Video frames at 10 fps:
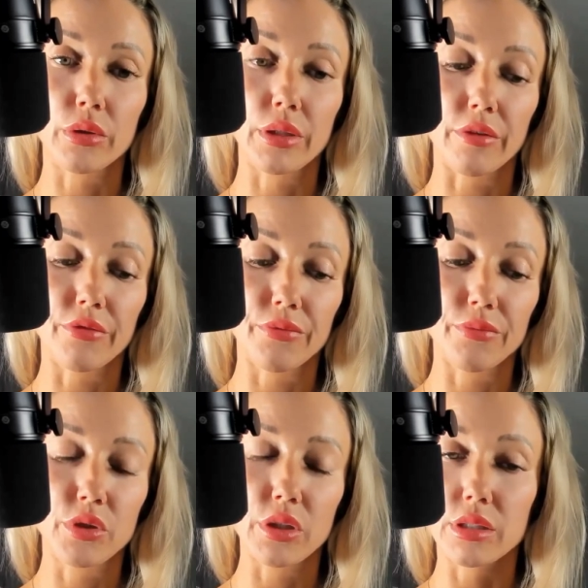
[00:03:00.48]
relief
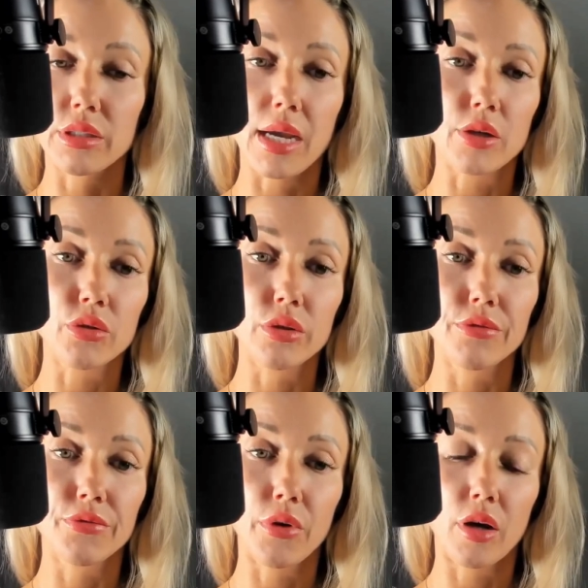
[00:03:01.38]
just naturally
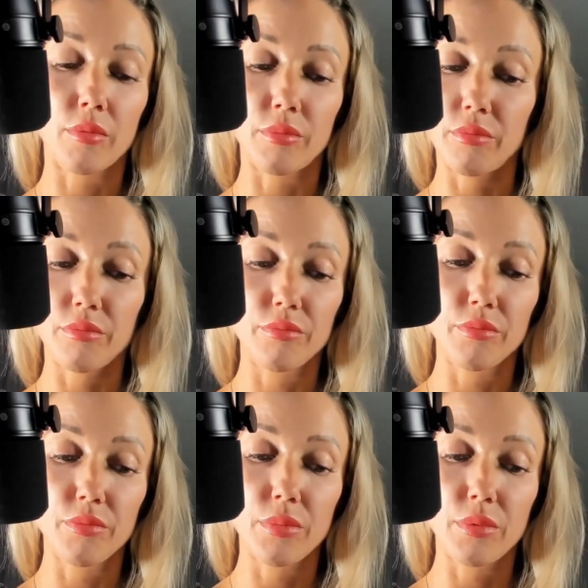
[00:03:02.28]
from
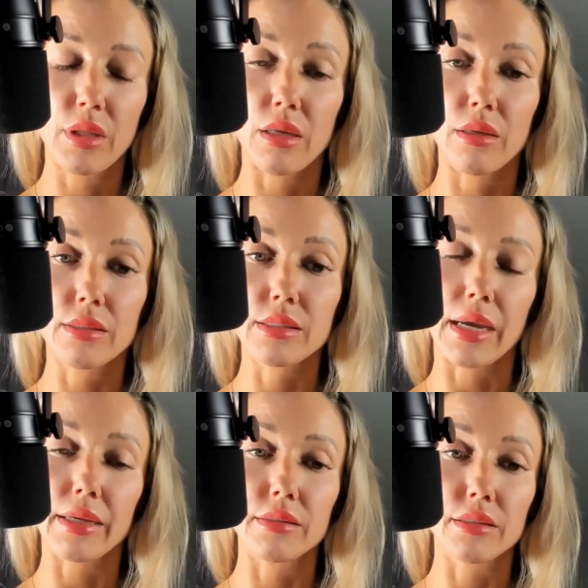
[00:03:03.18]
the
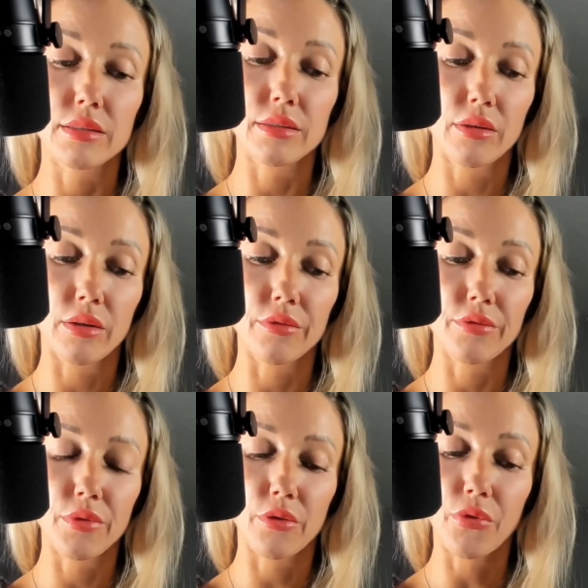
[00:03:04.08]
science
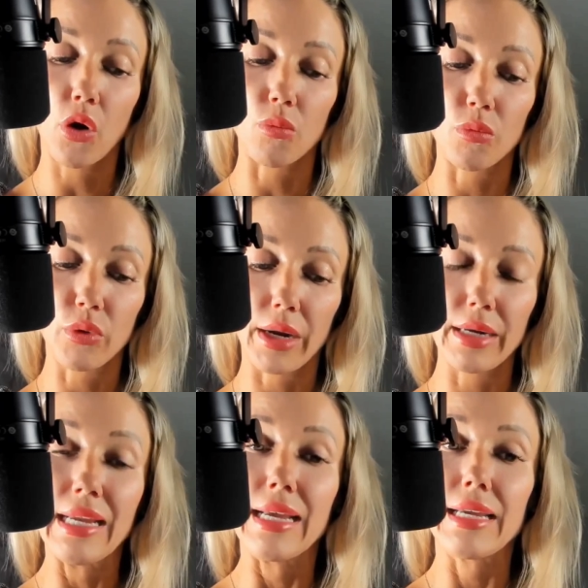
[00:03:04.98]
of the foam,
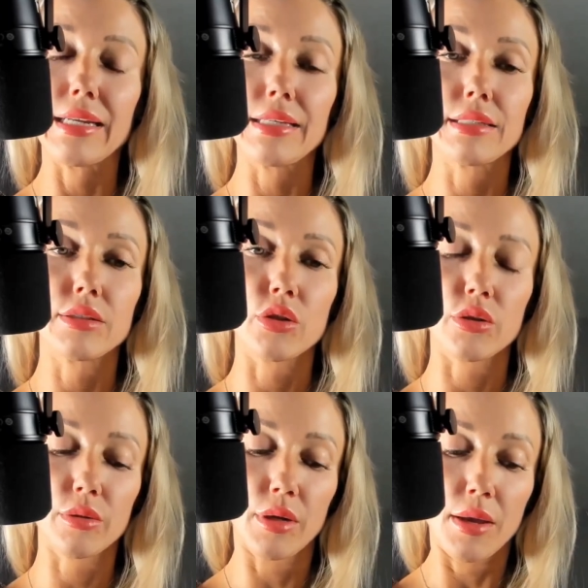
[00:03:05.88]
right? It eases
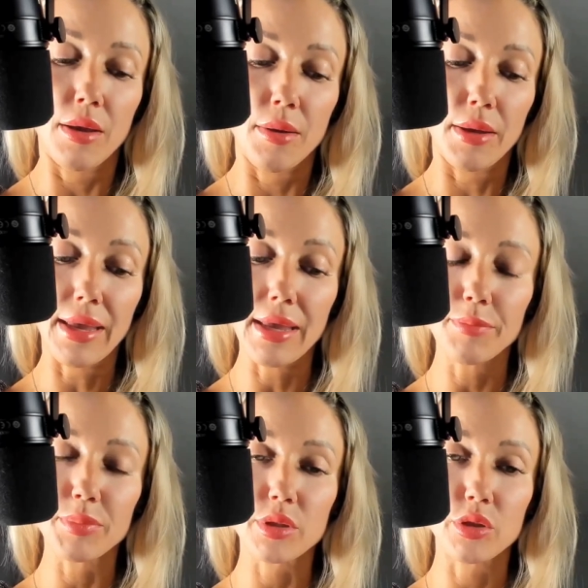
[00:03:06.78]
your
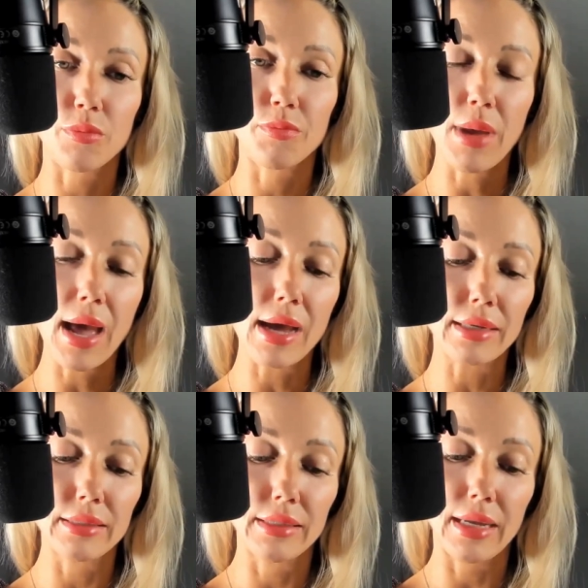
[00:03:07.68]
hips, your
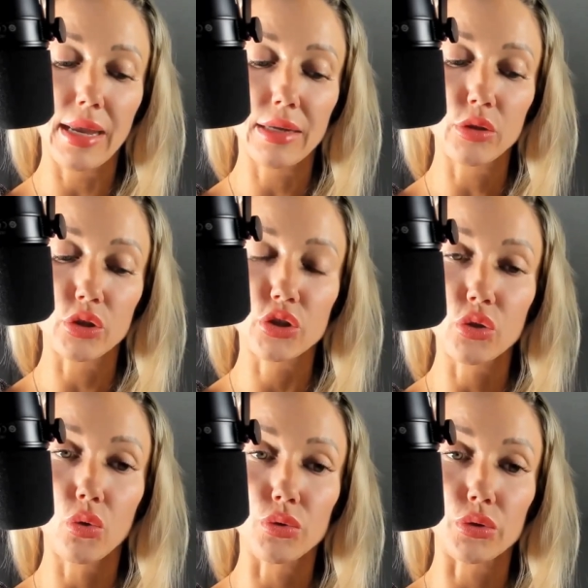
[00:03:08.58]
back, and your
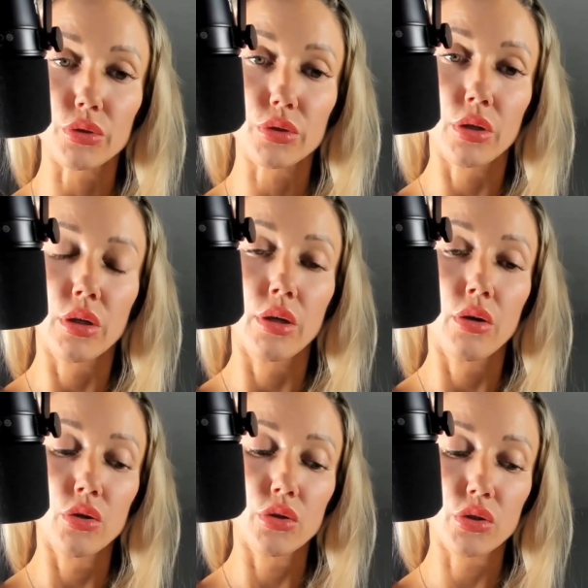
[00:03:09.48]
shoulders.
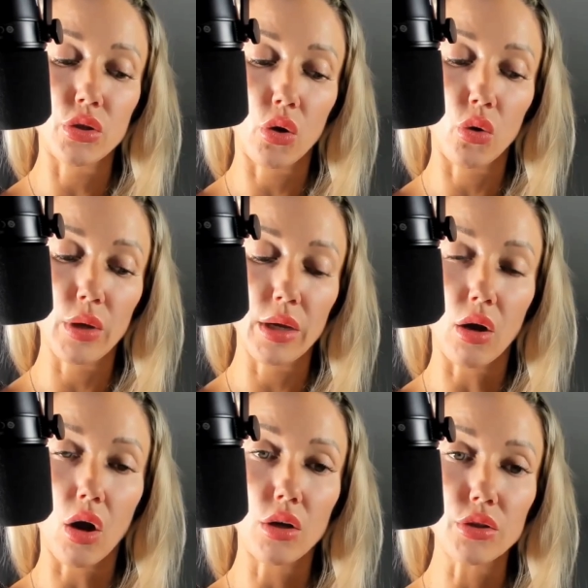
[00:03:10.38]
So it
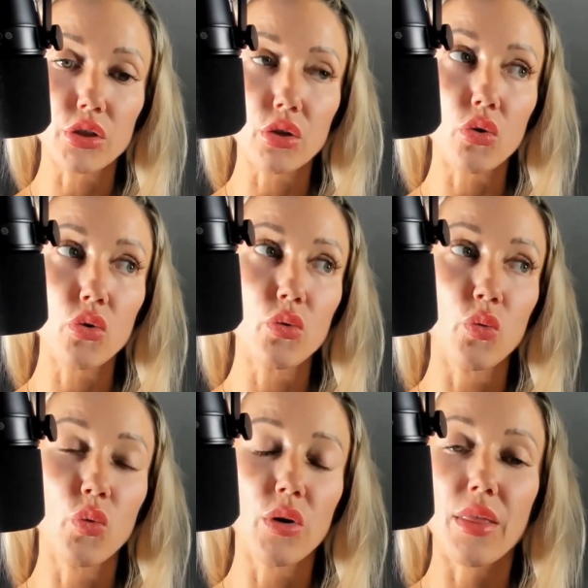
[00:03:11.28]
also,
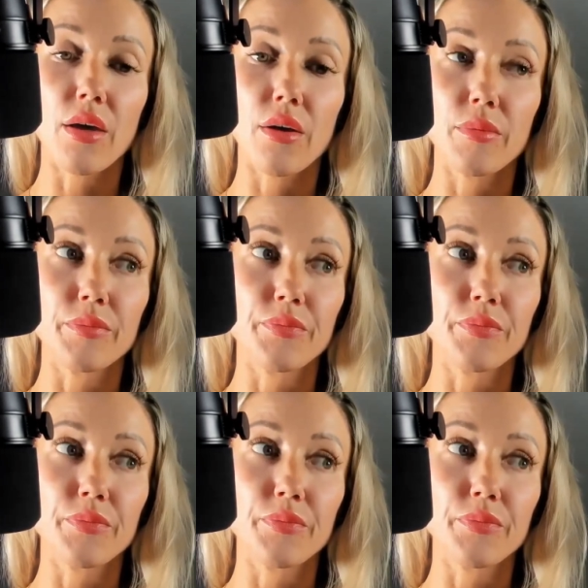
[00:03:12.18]
one of the